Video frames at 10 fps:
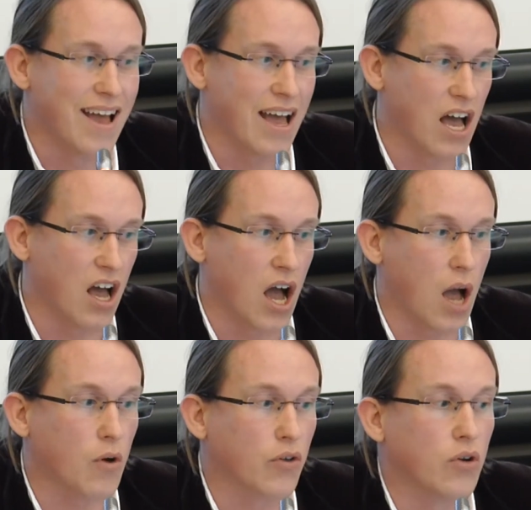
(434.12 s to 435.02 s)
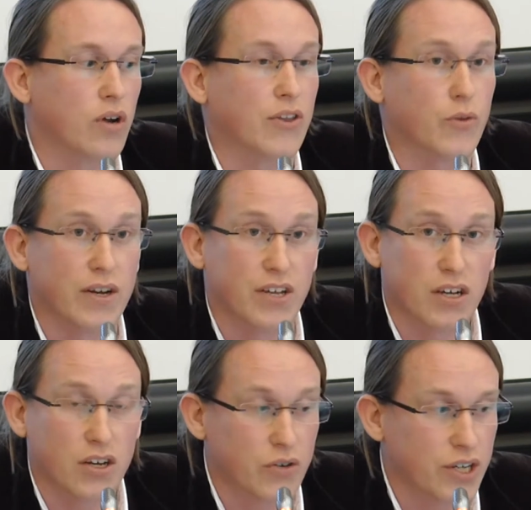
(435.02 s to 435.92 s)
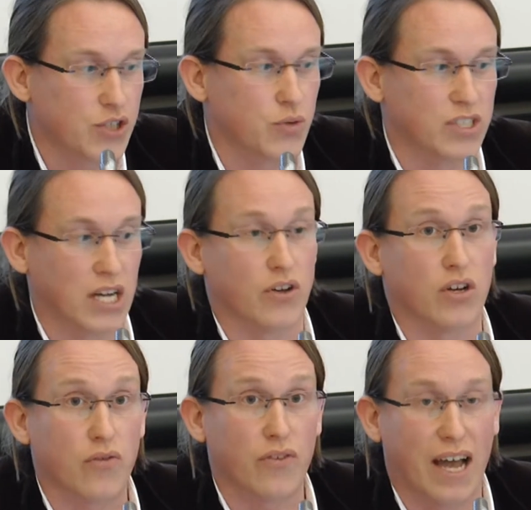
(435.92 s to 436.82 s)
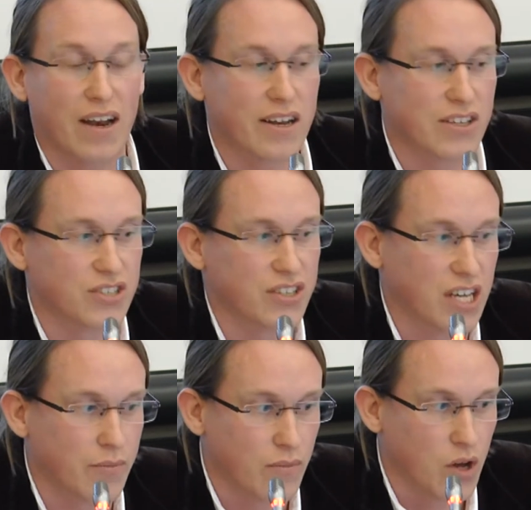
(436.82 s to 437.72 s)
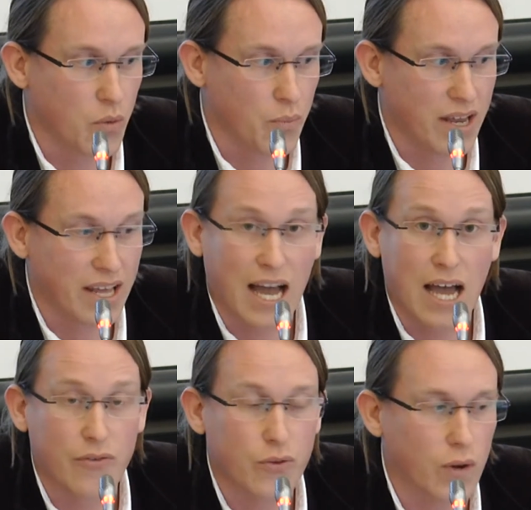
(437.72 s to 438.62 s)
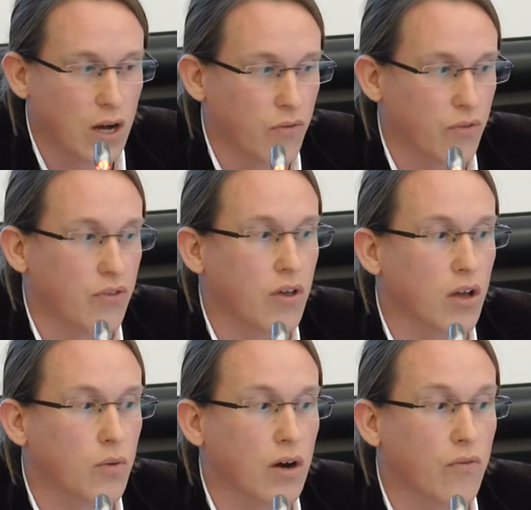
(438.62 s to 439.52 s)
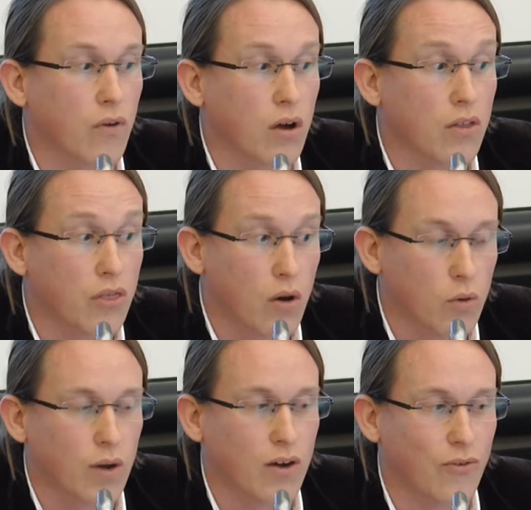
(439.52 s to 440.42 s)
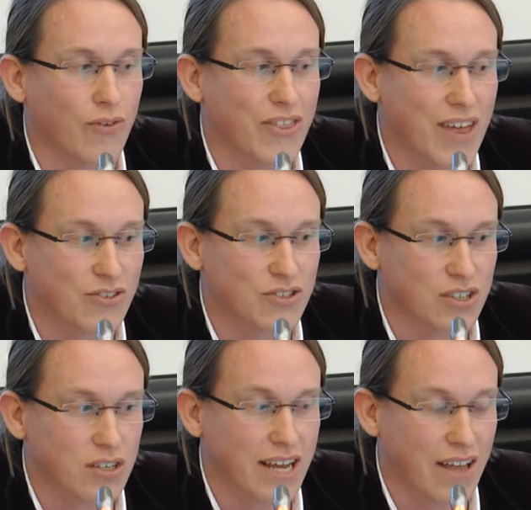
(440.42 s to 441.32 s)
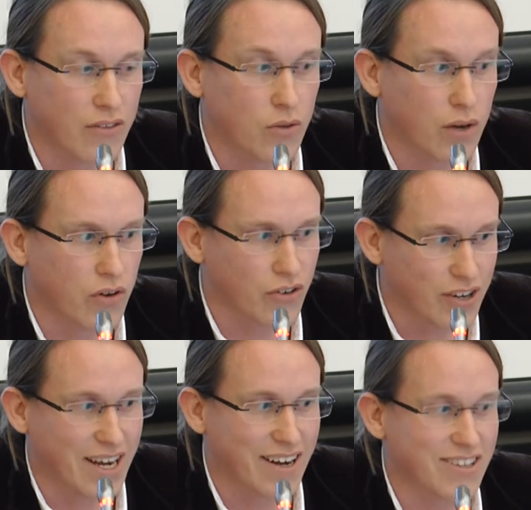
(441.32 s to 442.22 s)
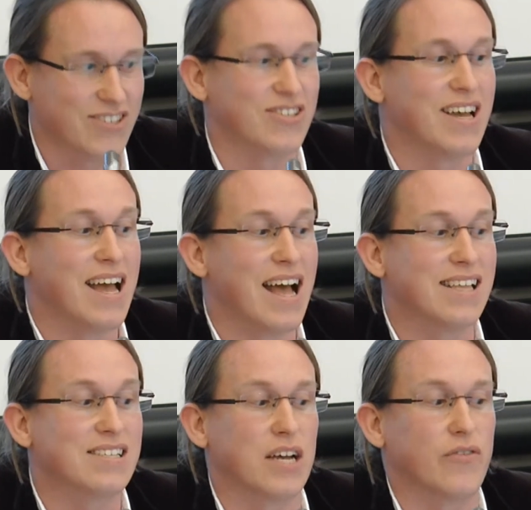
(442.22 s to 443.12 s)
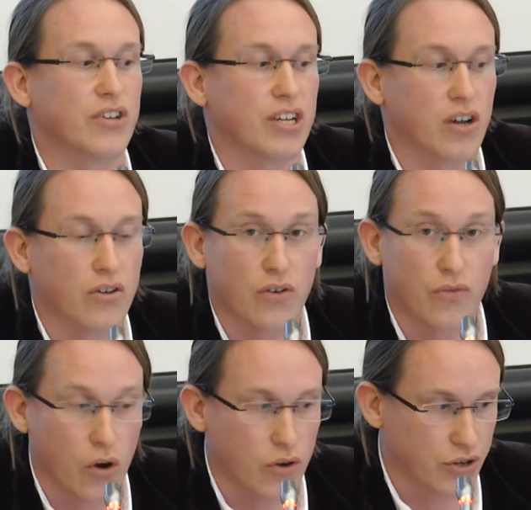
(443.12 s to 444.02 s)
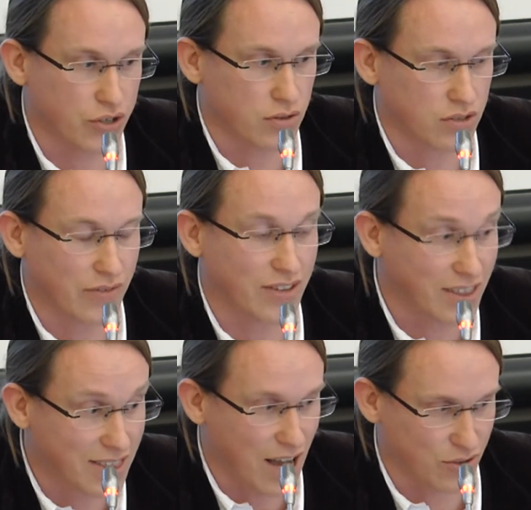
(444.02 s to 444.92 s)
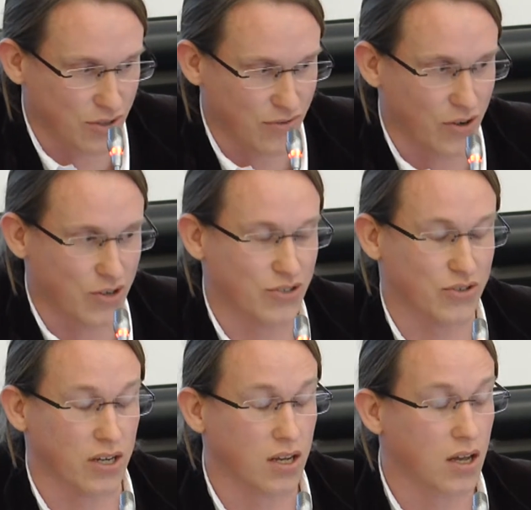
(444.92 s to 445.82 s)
I'm going to look at 20 countries which have enough candidates in them, meaning I have 1,200 candidates and 1,700 voters, 17,000 voters, sorry.